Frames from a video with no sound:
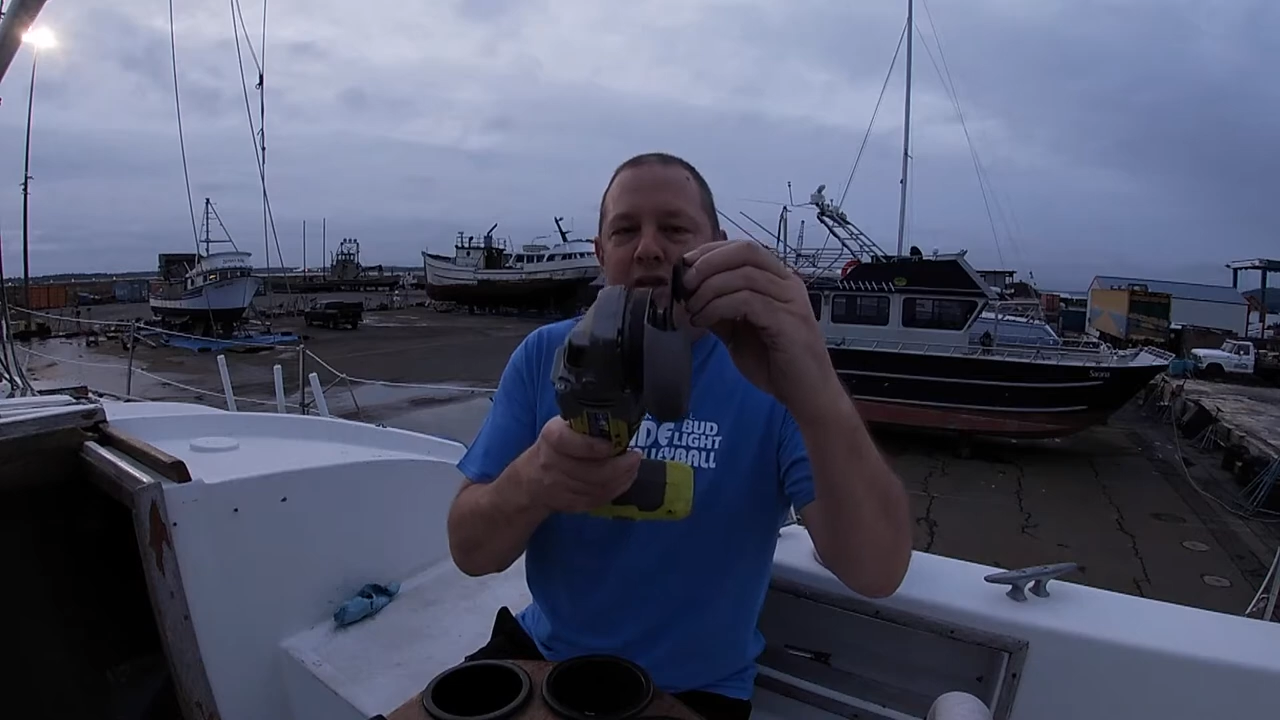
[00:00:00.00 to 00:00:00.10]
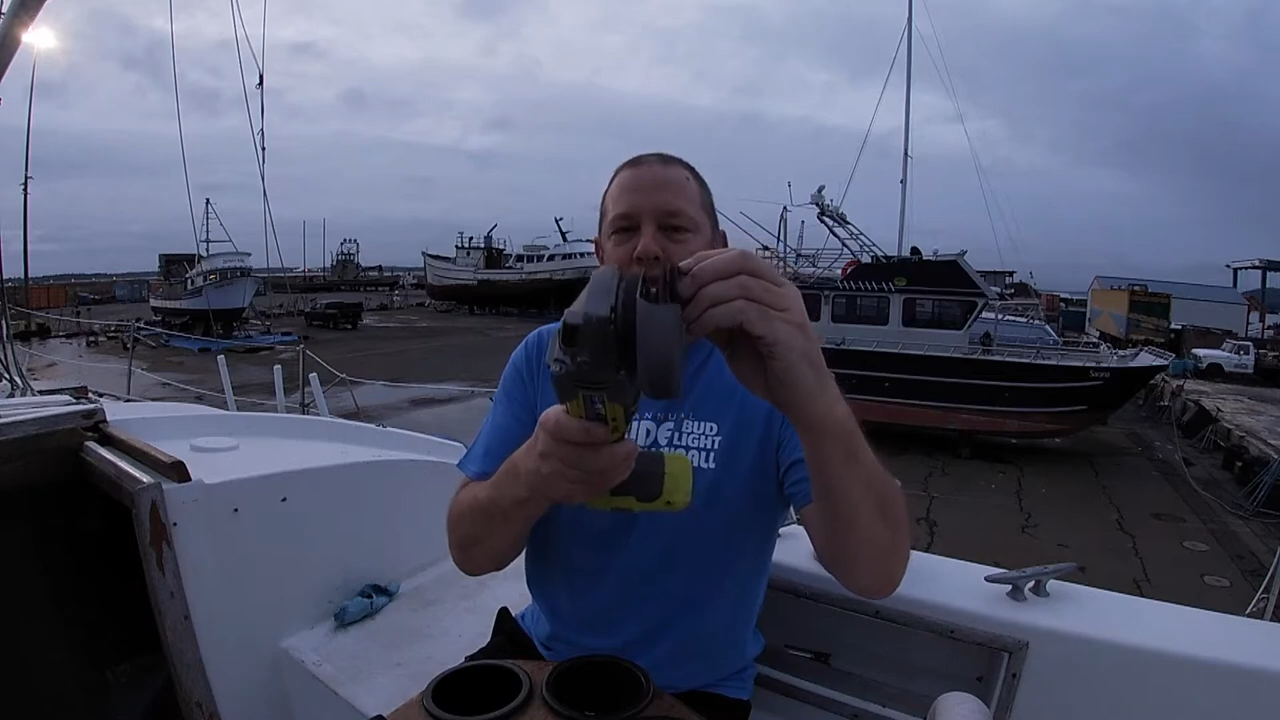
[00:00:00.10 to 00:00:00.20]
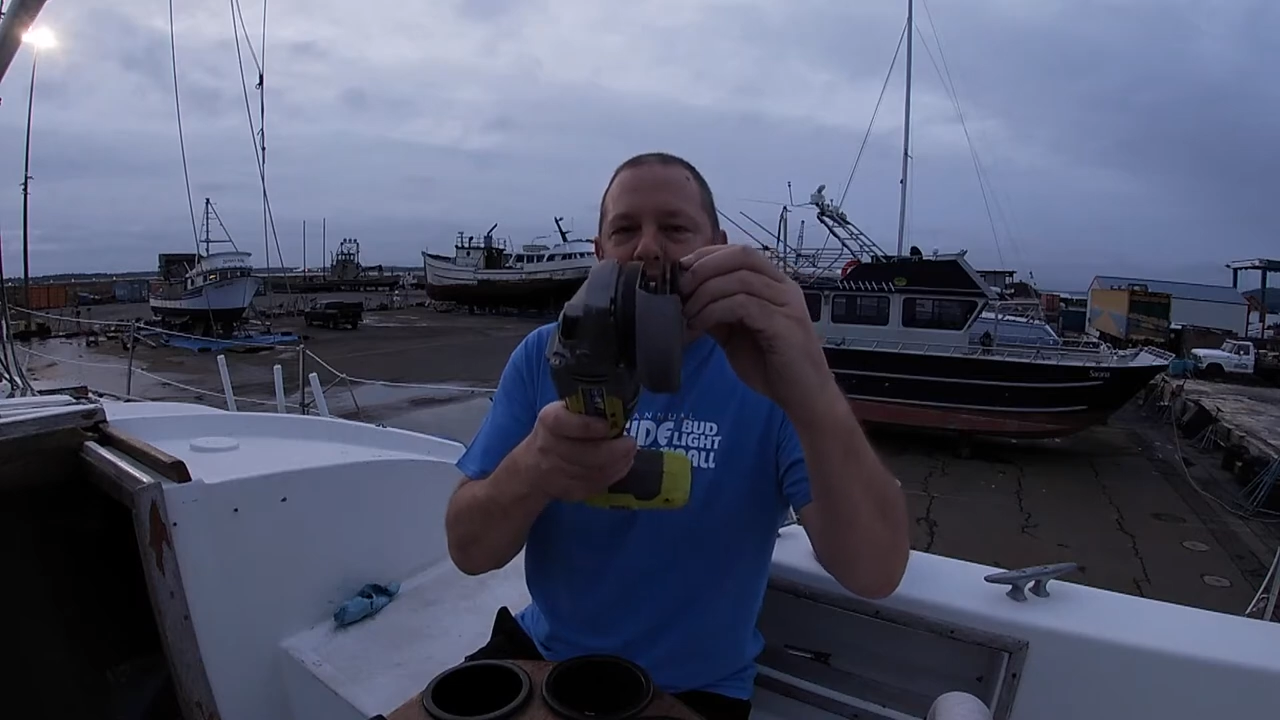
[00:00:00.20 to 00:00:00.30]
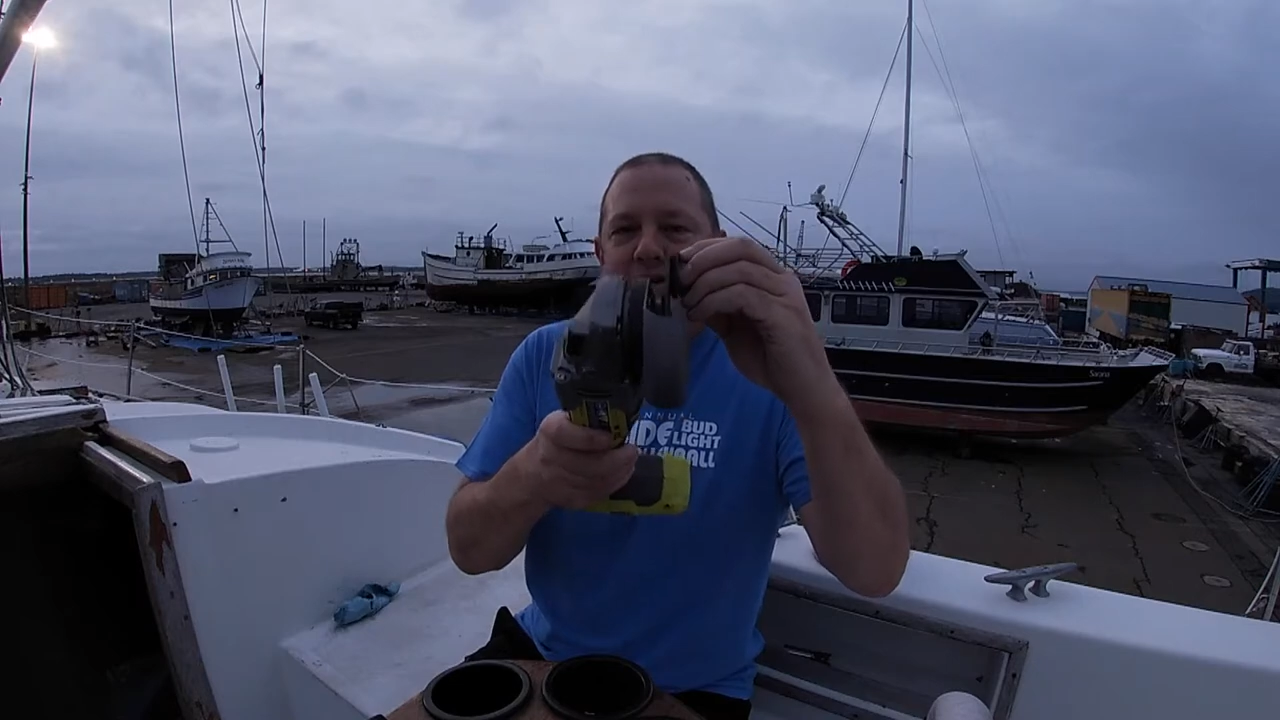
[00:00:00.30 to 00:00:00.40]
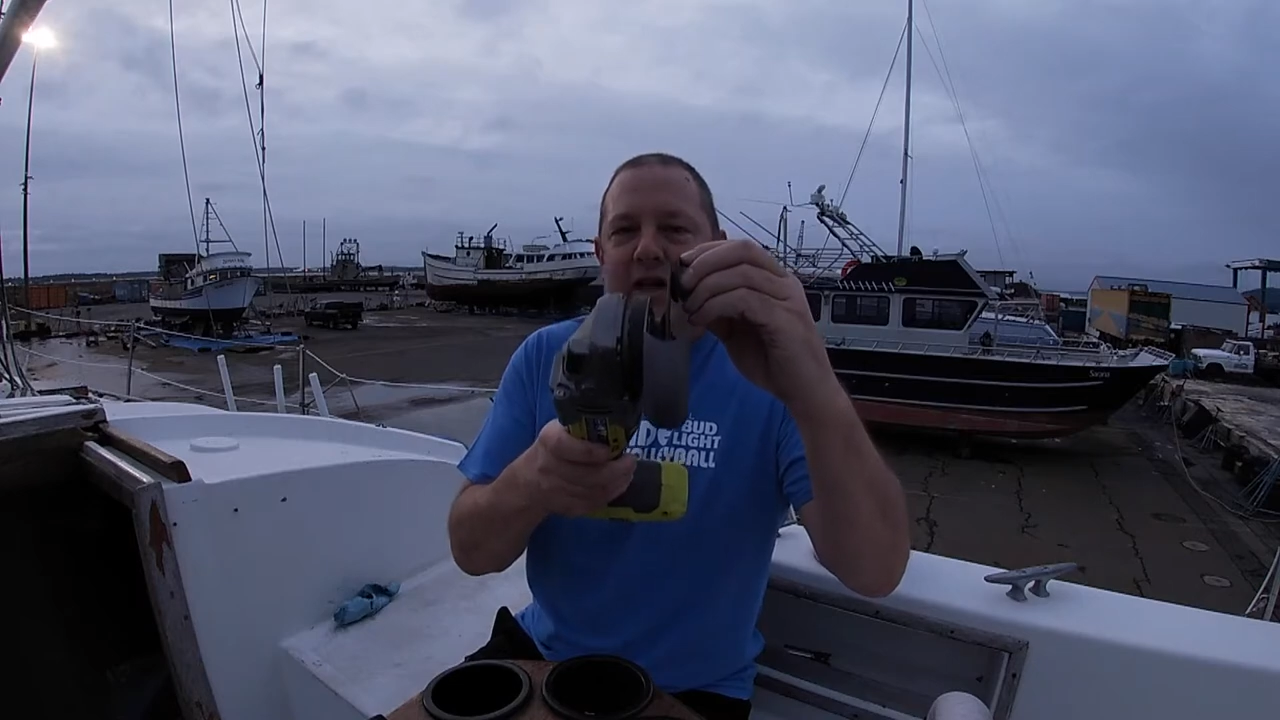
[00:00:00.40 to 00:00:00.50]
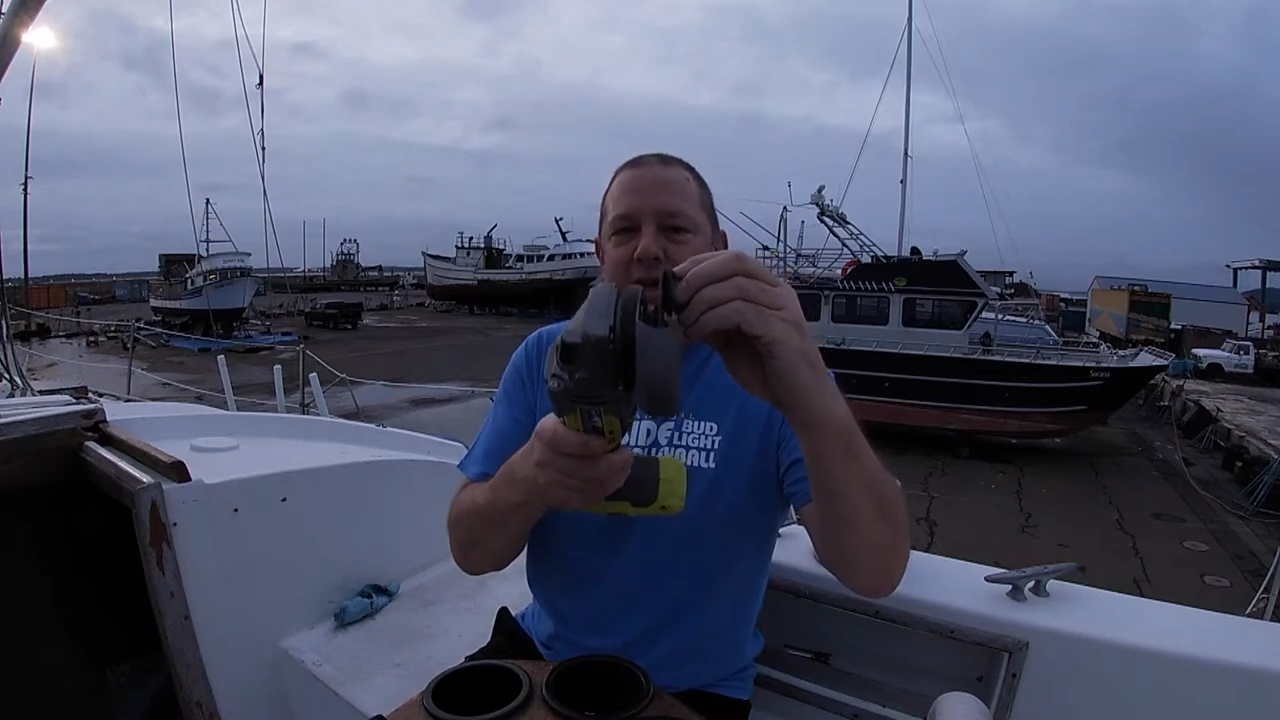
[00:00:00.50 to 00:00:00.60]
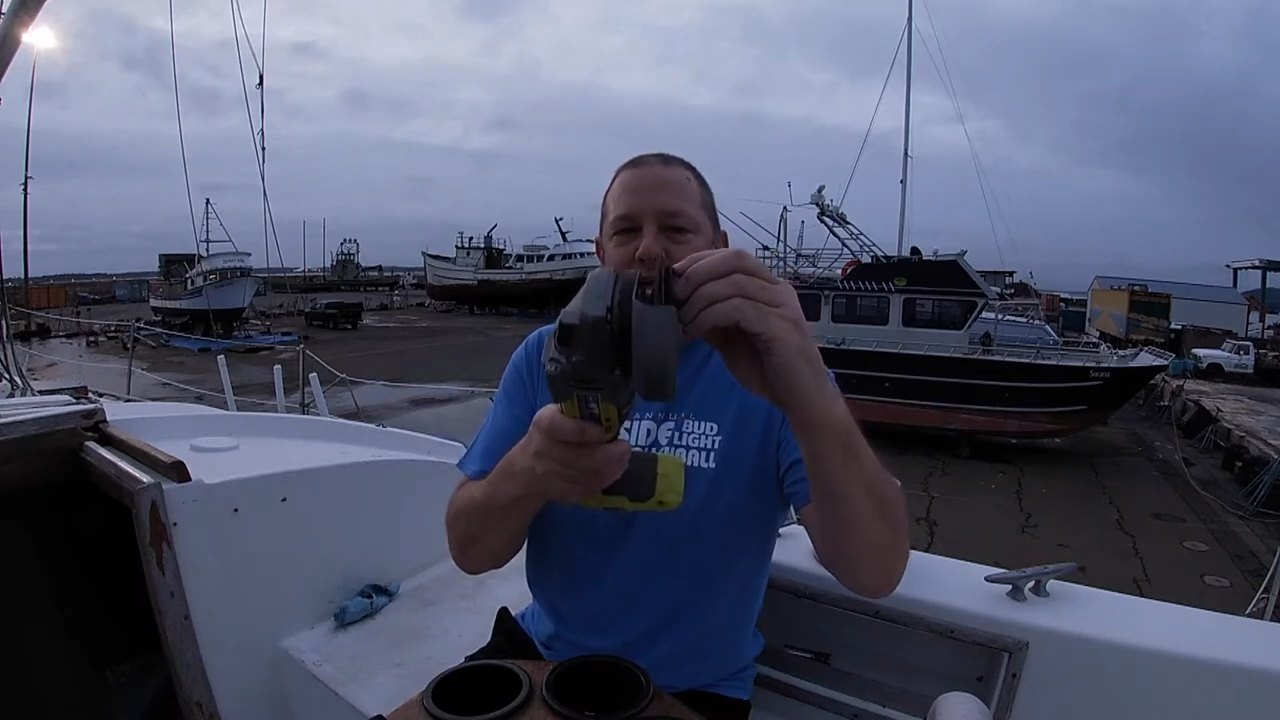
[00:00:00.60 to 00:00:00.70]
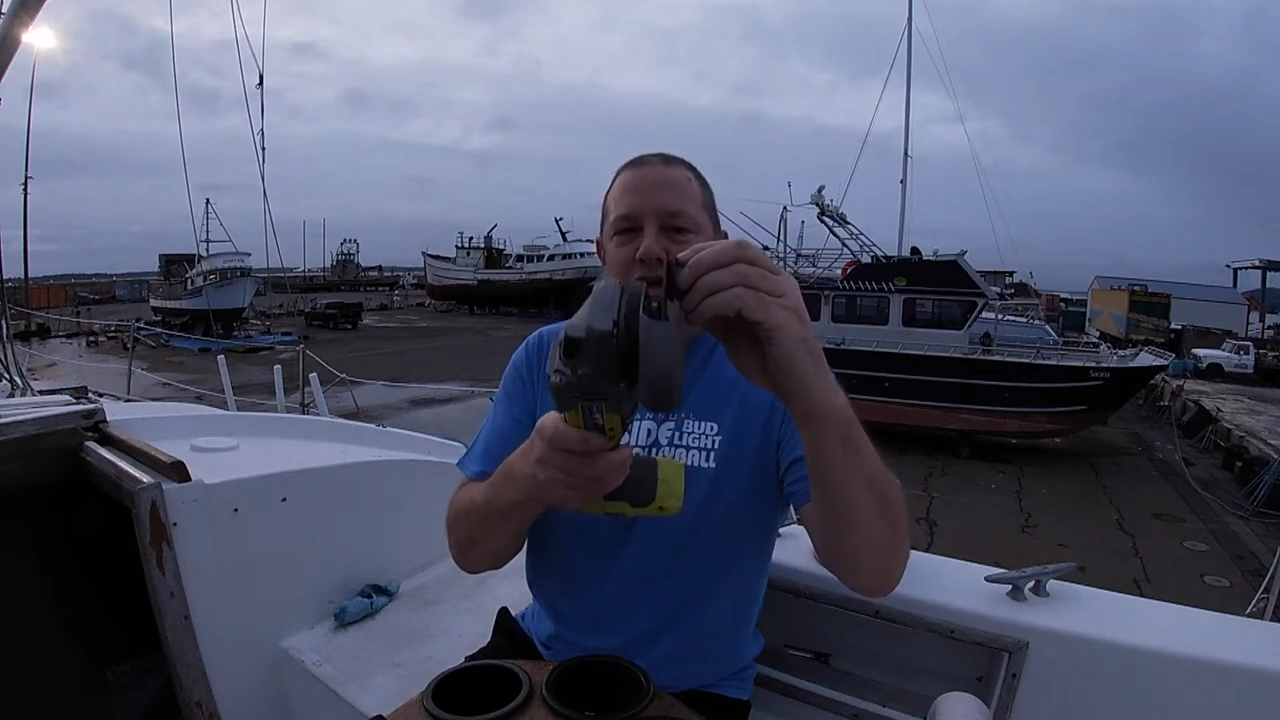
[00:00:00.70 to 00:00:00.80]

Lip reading: this edge